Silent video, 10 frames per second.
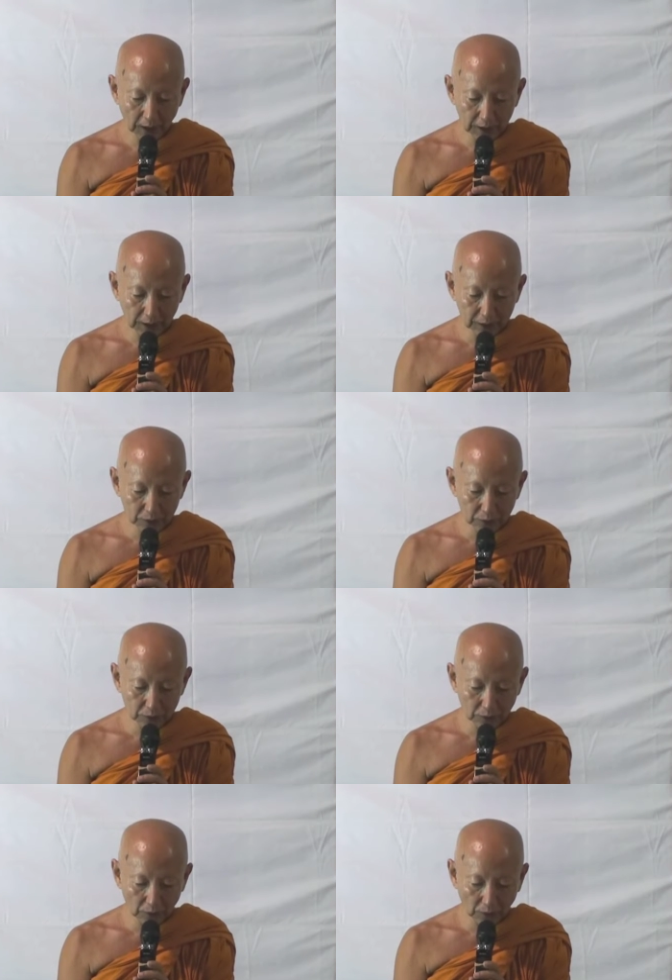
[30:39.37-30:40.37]
and thus, through
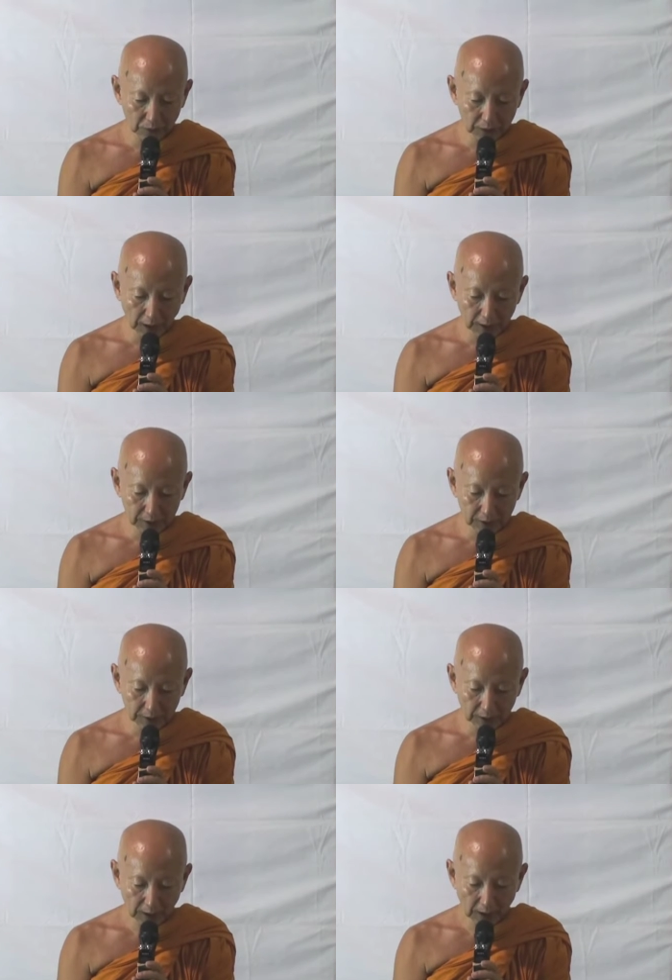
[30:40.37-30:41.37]
the Lord's
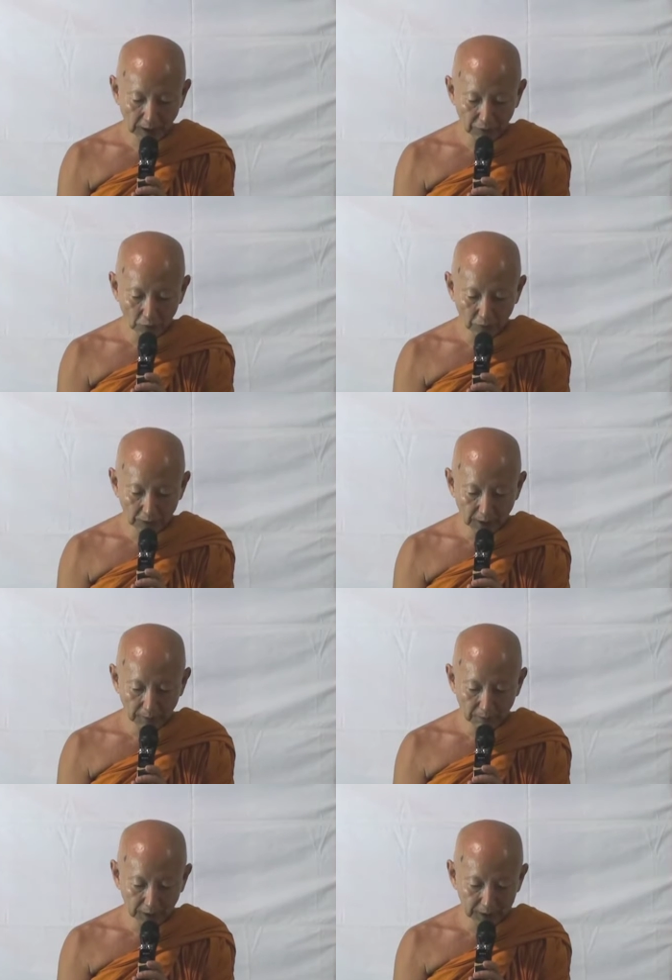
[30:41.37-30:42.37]
answer, I have
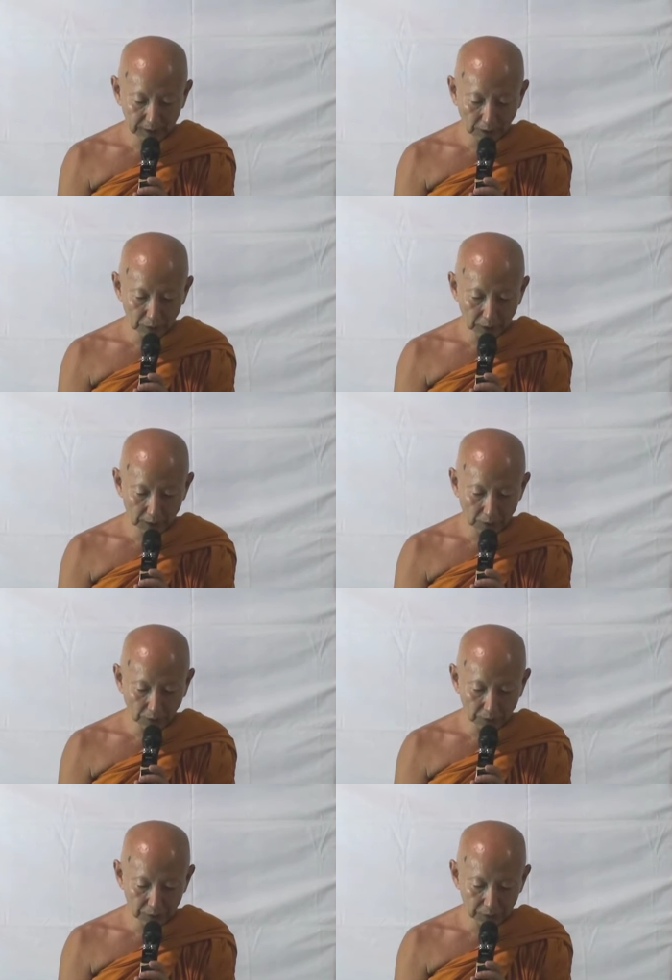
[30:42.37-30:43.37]
overcome my doubt and
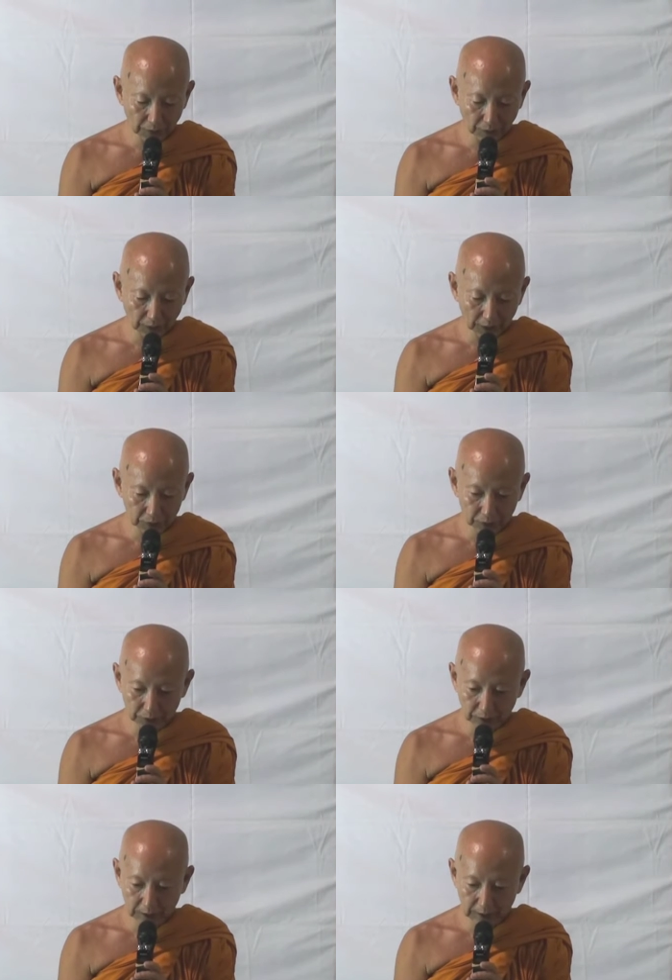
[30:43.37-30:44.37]
got rid of
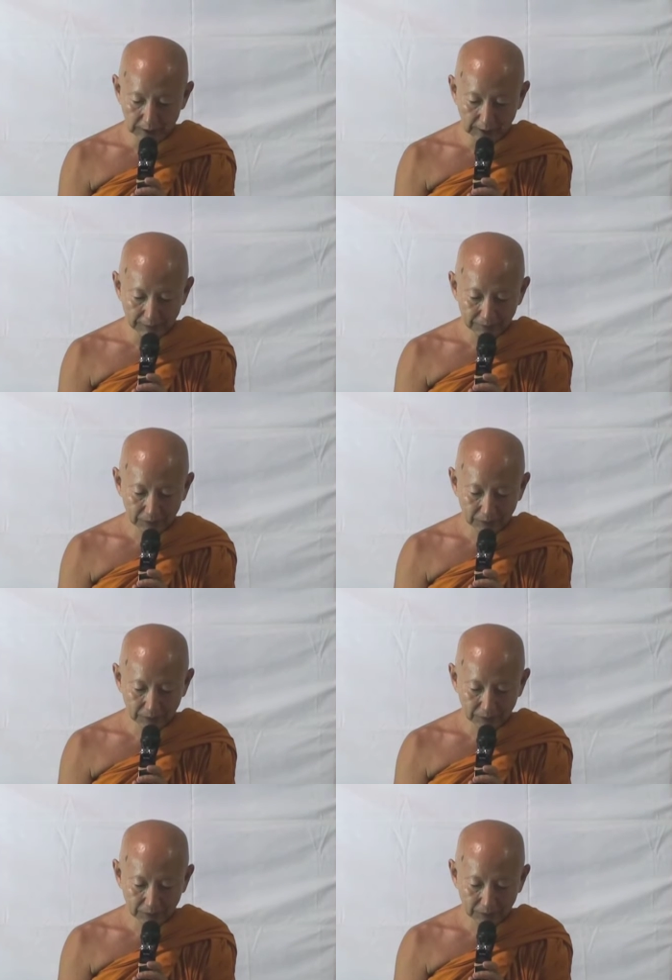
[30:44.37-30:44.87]
uncertainty.